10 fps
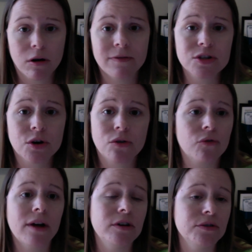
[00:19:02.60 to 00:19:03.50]
of Internal
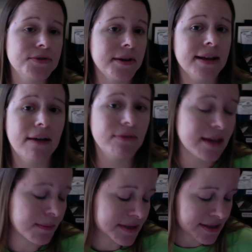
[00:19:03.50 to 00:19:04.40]
Revenue, so they didn't have the
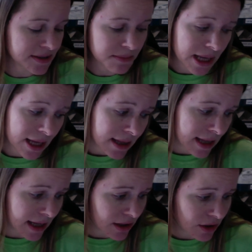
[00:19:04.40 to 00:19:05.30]
type of system
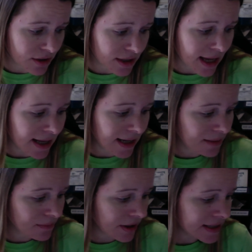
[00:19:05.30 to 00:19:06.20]
that the Union had
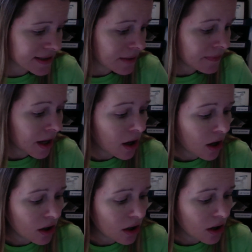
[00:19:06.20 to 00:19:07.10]
in place.
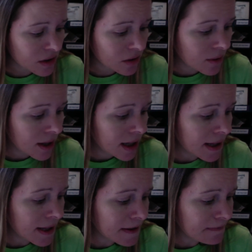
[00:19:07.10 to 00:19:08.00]
Also,
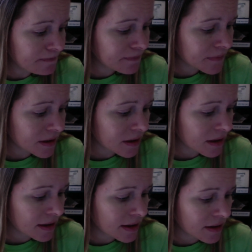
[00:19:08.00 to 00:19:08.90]
the
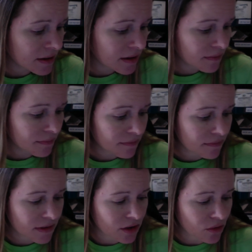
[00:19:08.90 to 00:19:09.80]

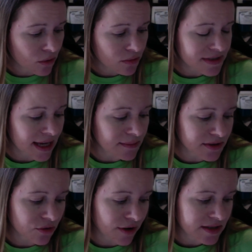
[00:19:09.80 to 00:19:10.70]
North was able
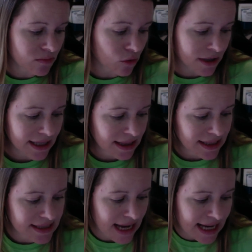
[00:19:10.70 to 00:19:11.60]
to raise more in
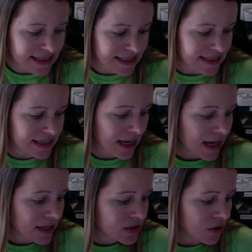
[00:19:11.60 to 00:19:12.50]
these taxes,
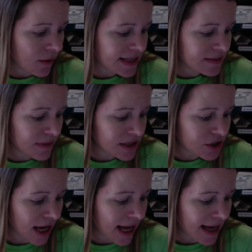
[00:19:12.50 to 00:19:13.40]
so as much
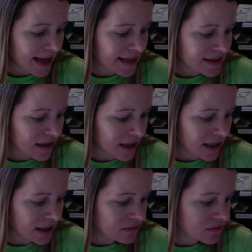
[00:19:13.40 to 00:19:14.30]
as
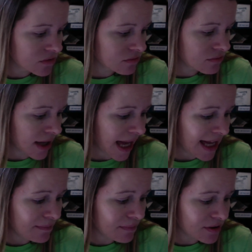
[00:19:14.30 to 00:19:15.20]

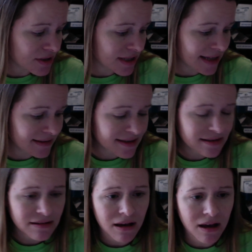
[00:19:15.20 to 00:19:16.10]

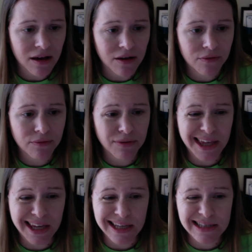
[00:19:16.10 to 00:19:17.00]
8% of
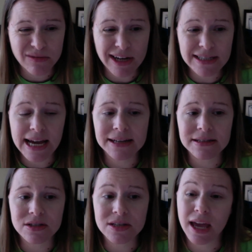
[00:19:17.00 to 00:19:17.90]
the direct
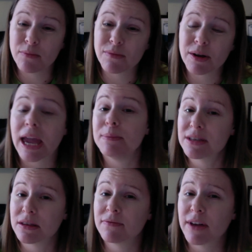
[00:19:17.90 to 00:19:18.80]
taxes came to
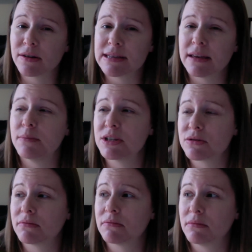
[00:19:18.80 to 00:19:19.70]
the Confederacy. Much
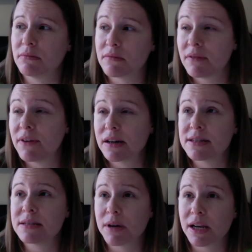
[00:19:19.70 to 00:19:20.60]
of
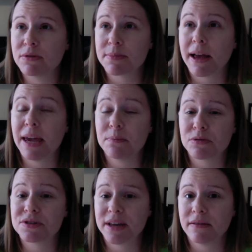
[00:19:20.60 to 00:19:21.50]
Confederacy's money was about
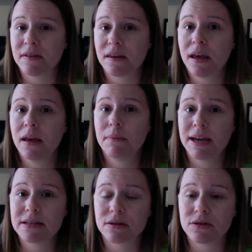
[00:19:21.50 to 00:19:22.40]
8%.
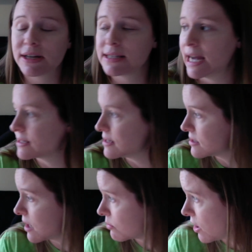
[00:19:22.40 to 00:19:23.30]
Based on direct taxes.
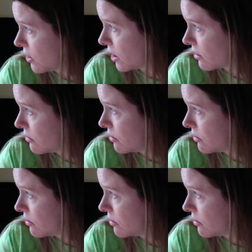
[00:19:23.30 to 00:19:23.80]
Stop growling.